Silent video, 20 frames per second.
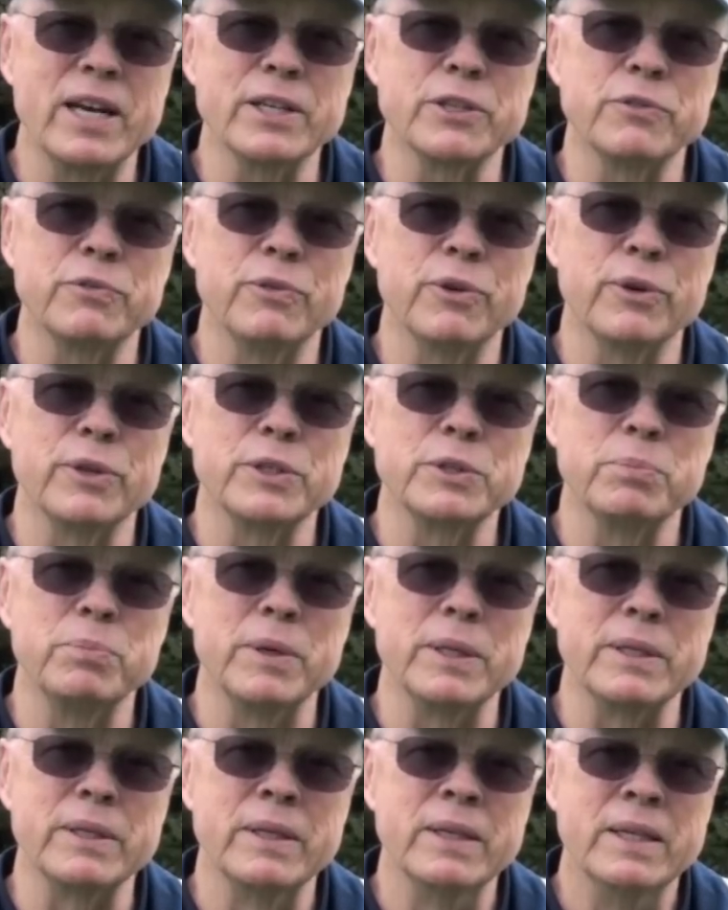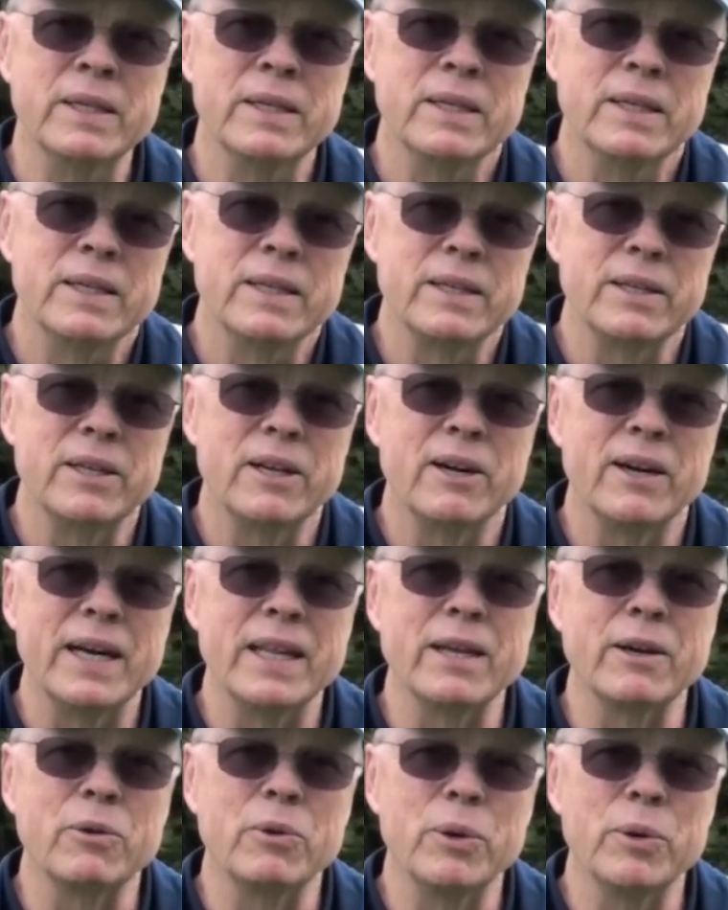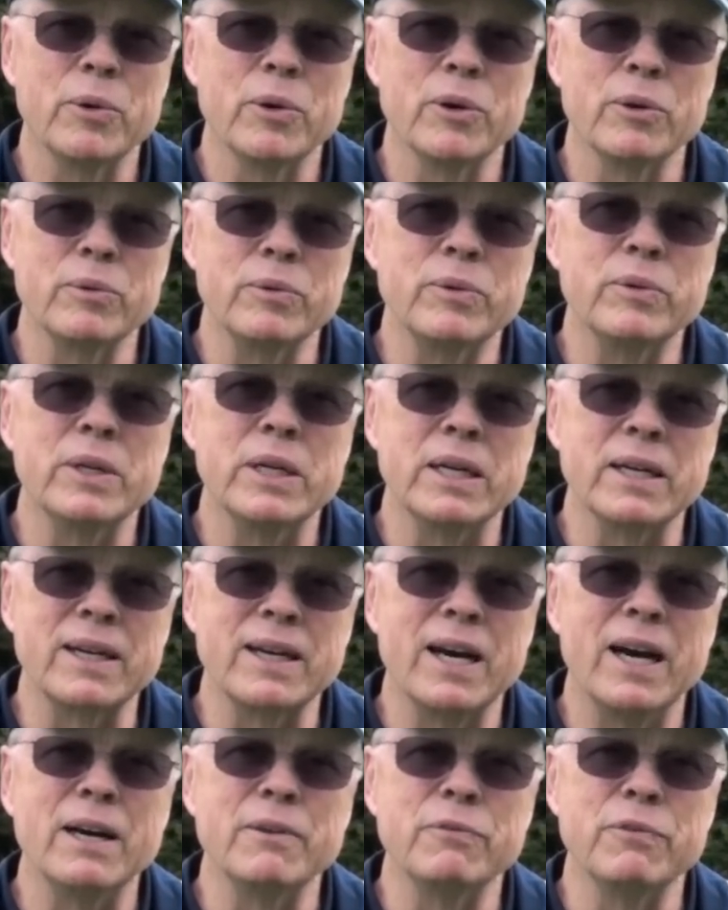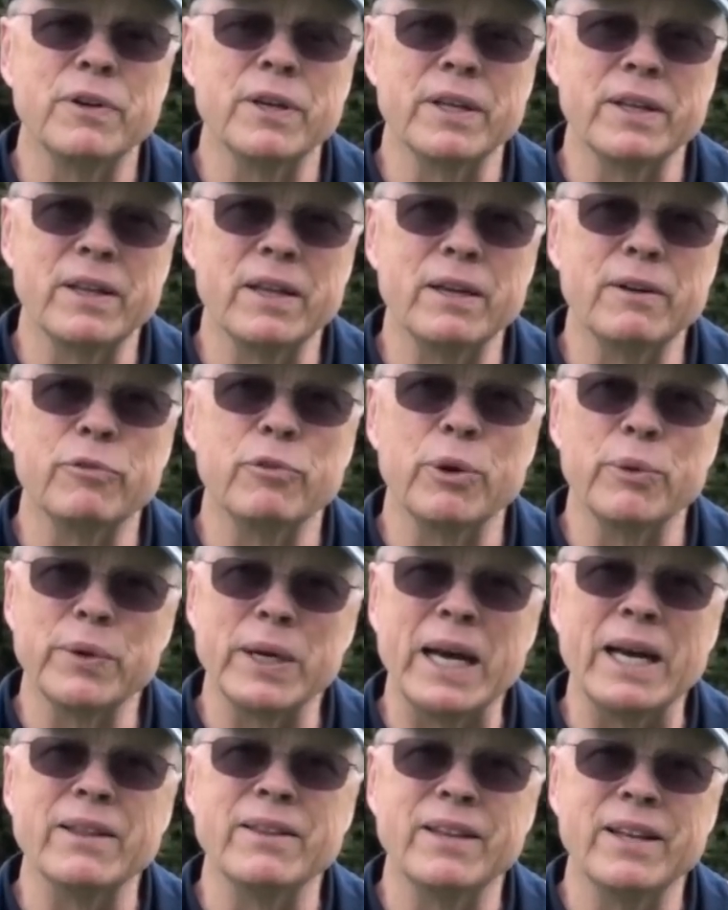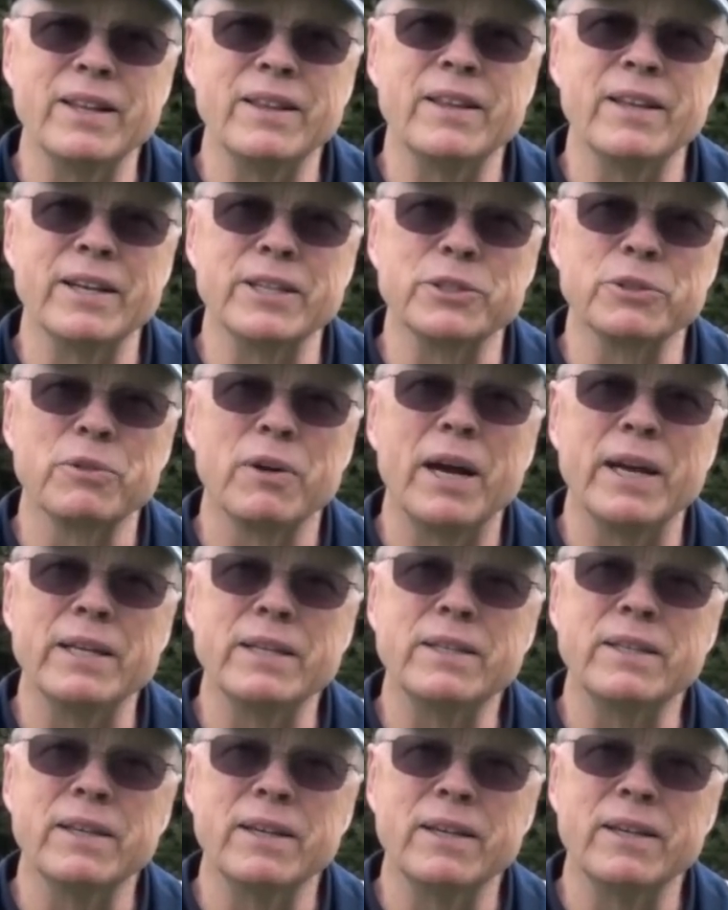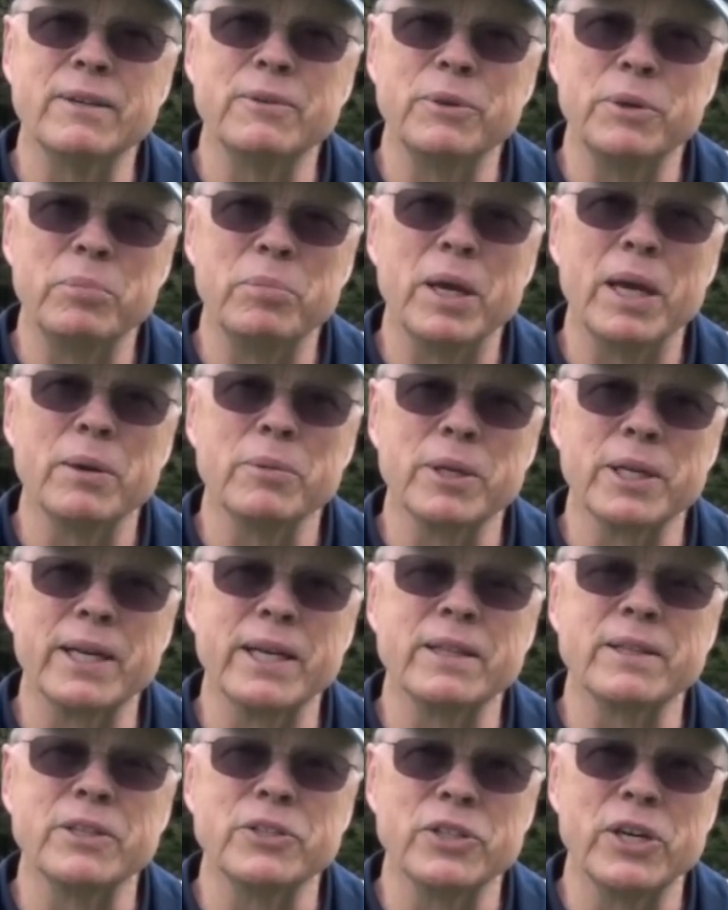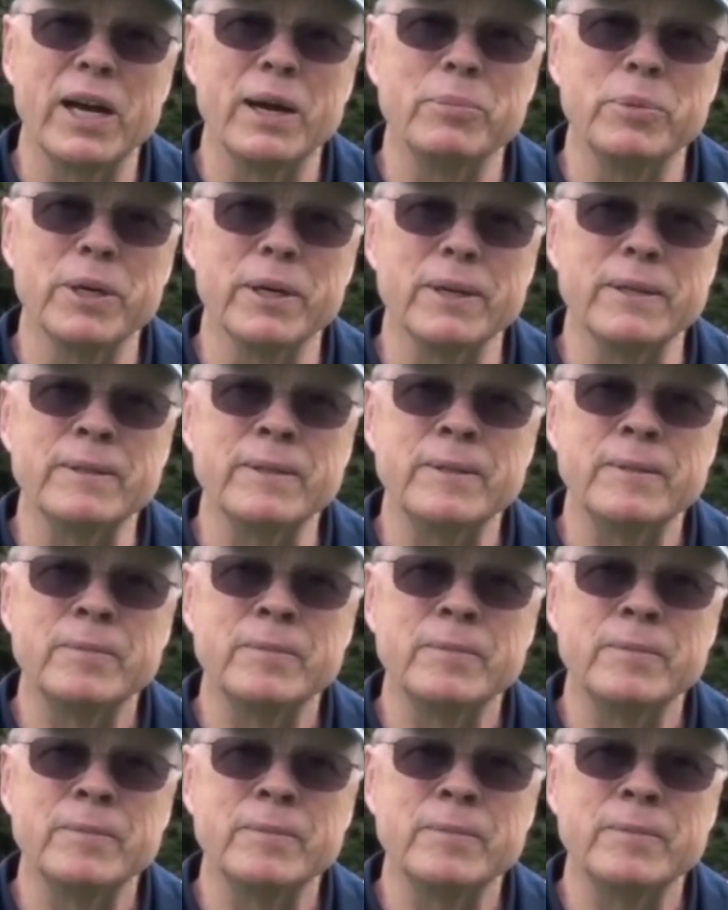test for us, but you know, I think we were uh, confident that if we went out and did things right, we'd be able to get the job done.